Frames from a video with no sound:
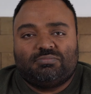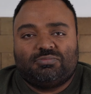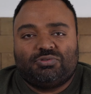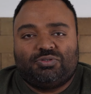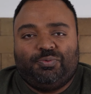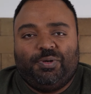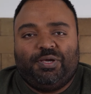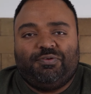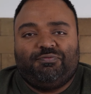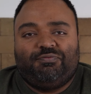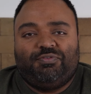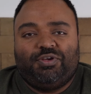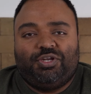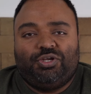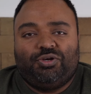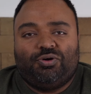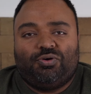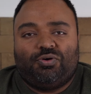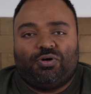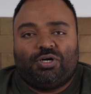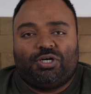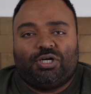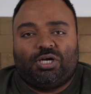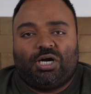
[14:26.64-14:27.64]
quick
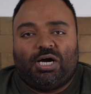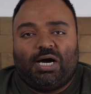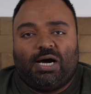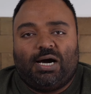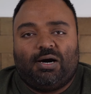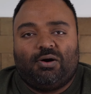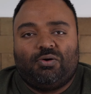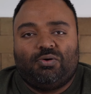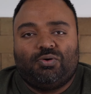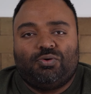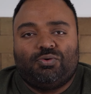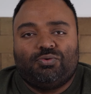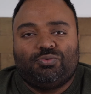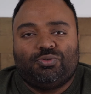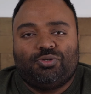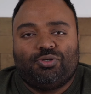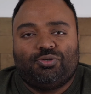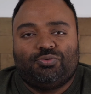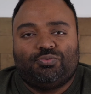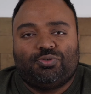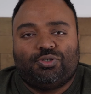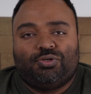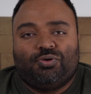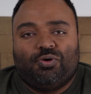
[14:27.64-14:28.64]
video on how
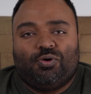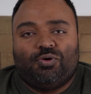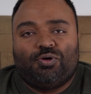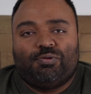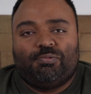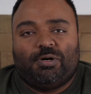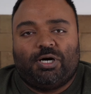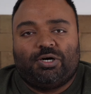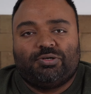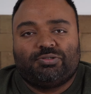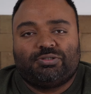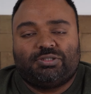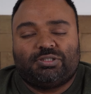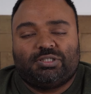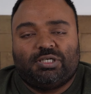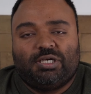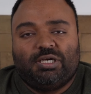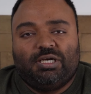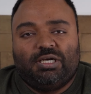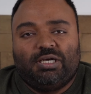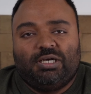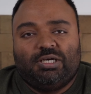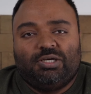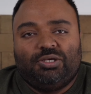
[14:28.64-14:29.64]
you would go about
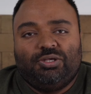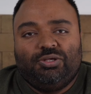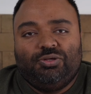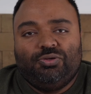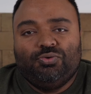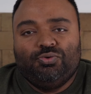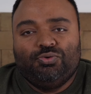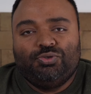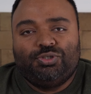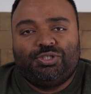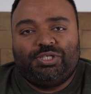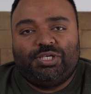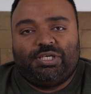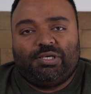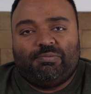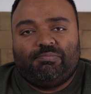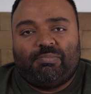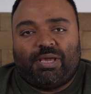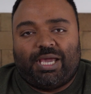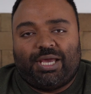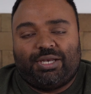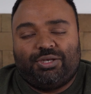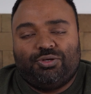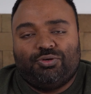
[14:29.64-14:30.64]
using
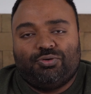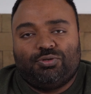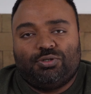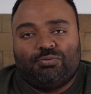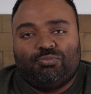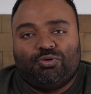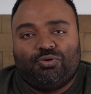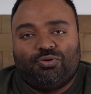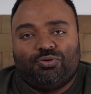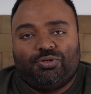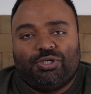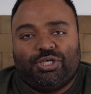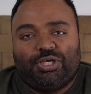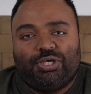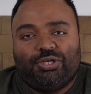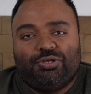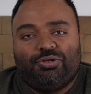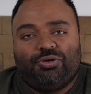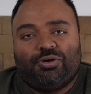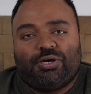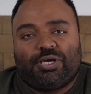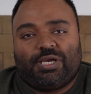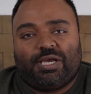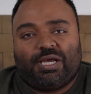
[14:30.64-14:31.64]
manual mode in
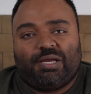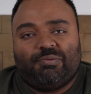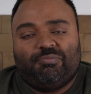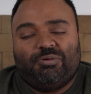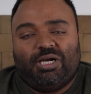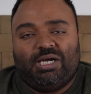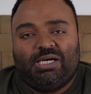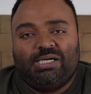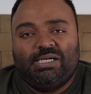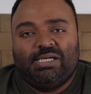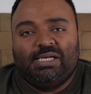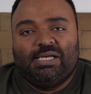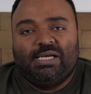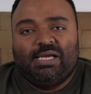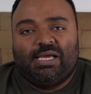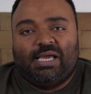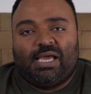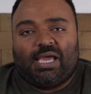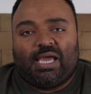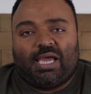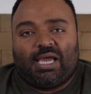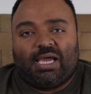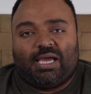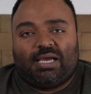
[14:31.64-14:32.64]
your camera,
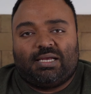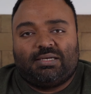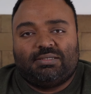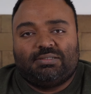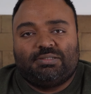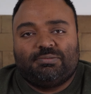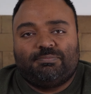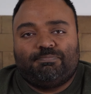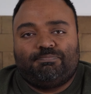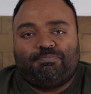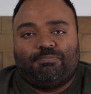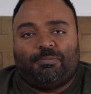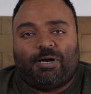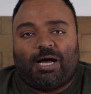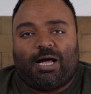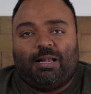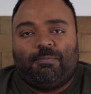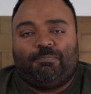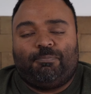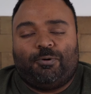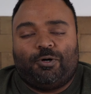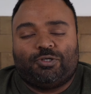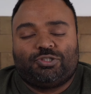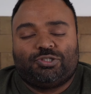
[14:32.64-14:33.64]
and I'll
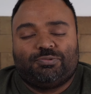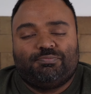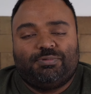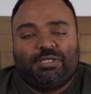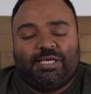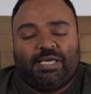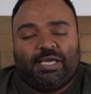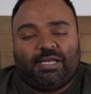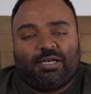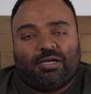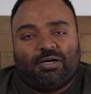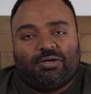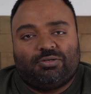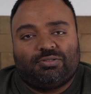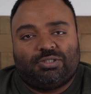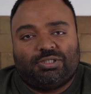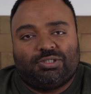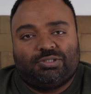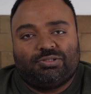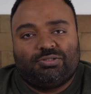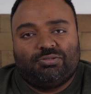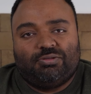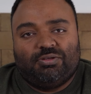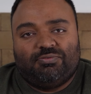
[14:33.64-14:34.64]
possibly get out
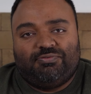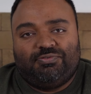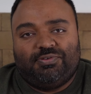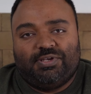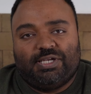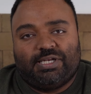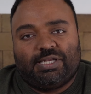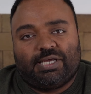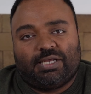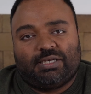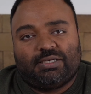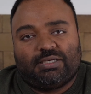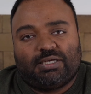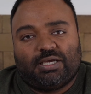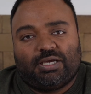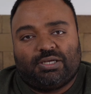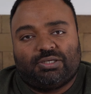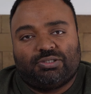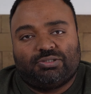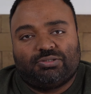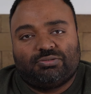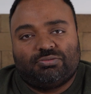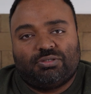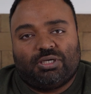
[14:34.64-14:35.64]
into the field
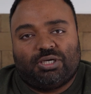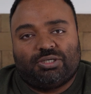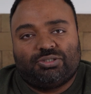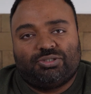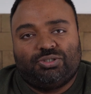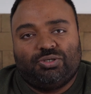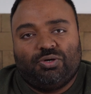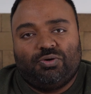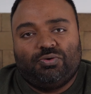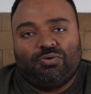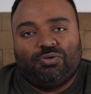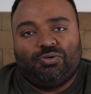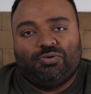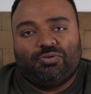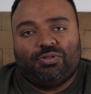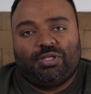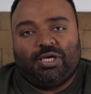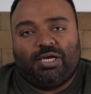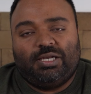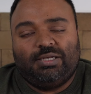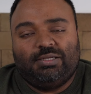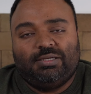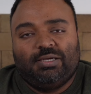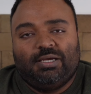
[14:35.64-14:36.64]
and show you
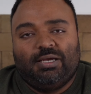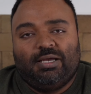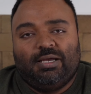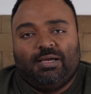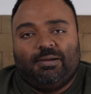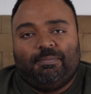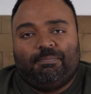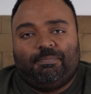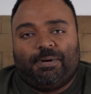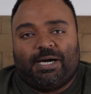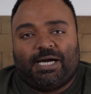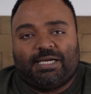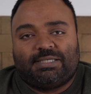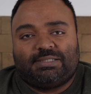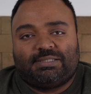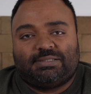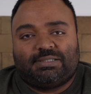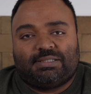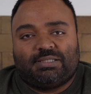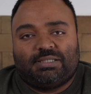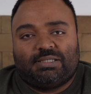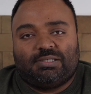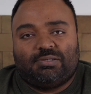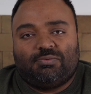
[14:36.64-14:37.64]
that. But
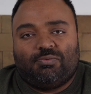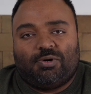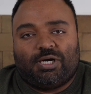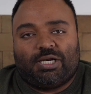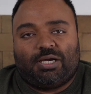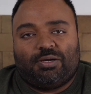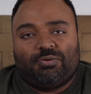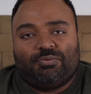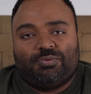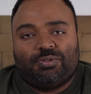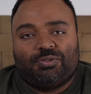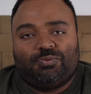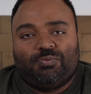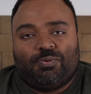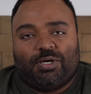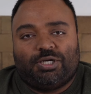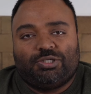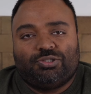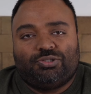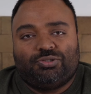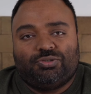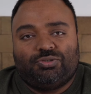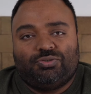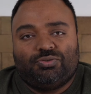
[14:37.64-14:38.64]
what I would
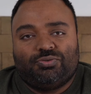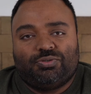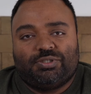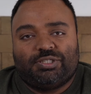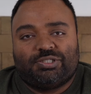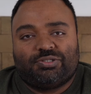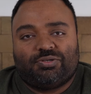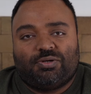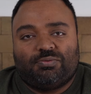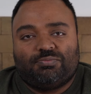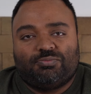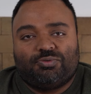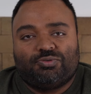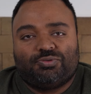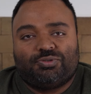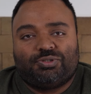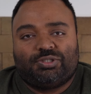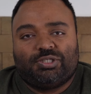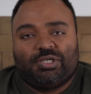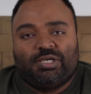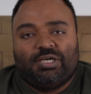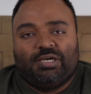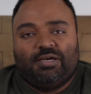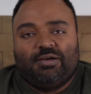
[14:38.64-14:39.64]
want to do is
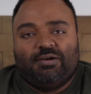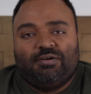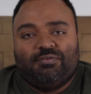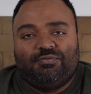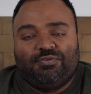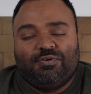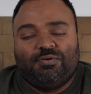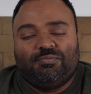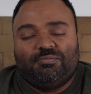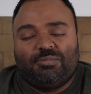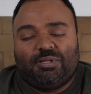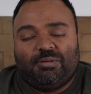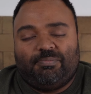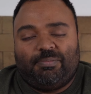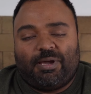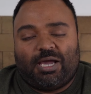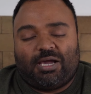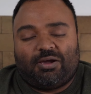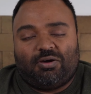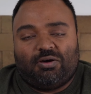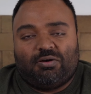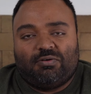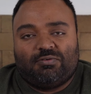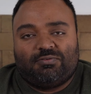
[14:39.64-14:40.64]
almost film the
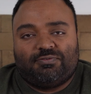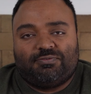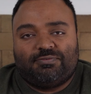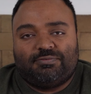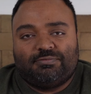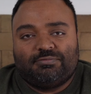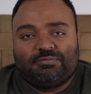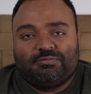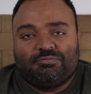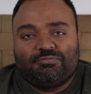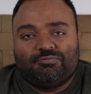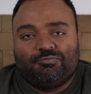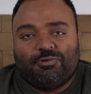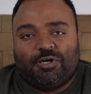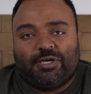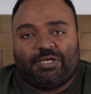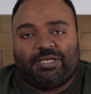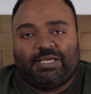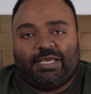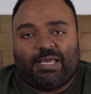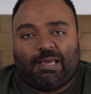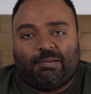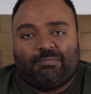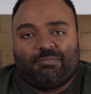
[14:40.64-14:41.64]
back of
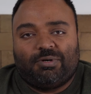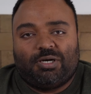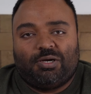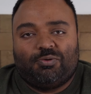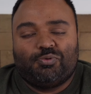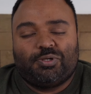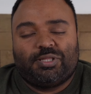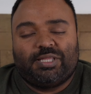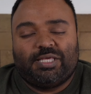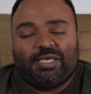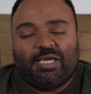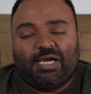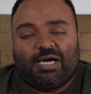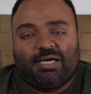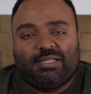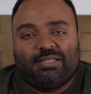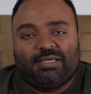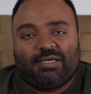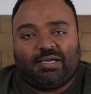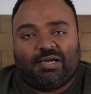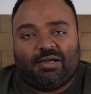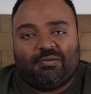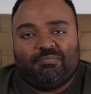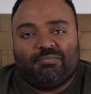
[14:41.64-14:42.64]
one camera with the other
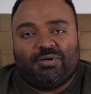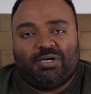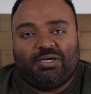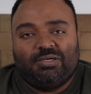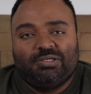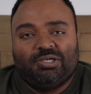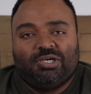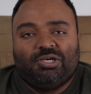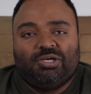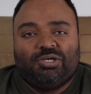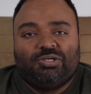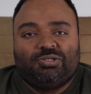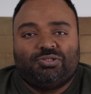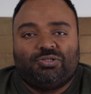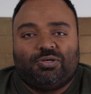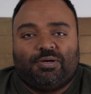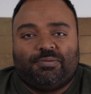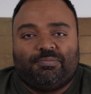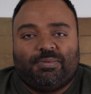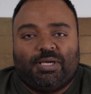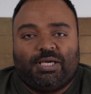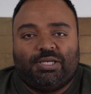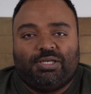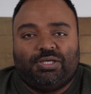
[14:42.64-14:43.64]
camera, so I
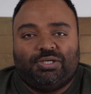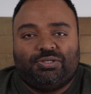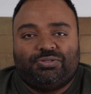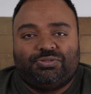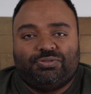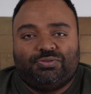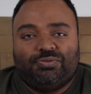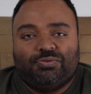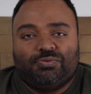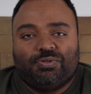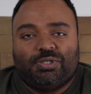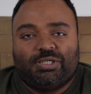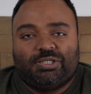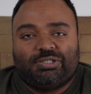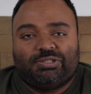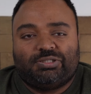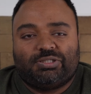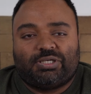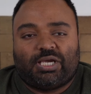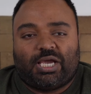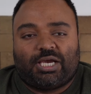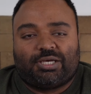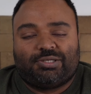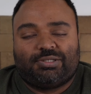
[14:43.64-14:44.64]
may need to do it
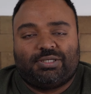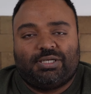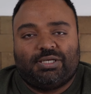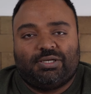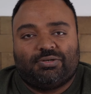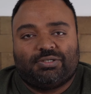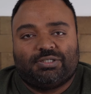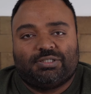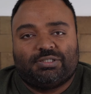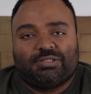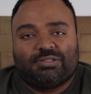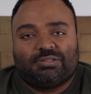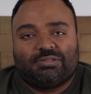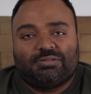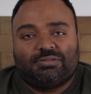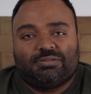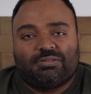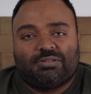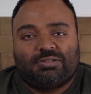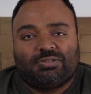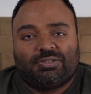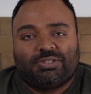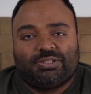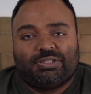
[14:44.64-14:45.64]
actually
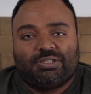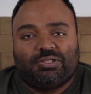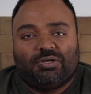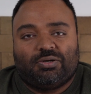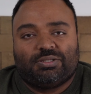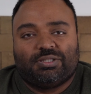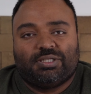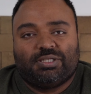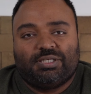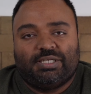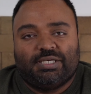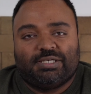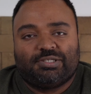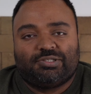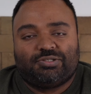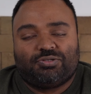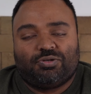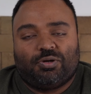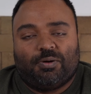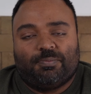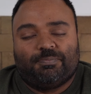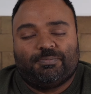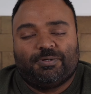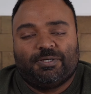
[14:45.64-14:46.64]
on the
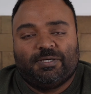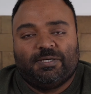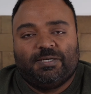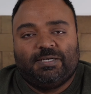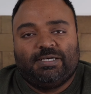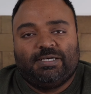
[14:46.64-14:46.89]
desktop,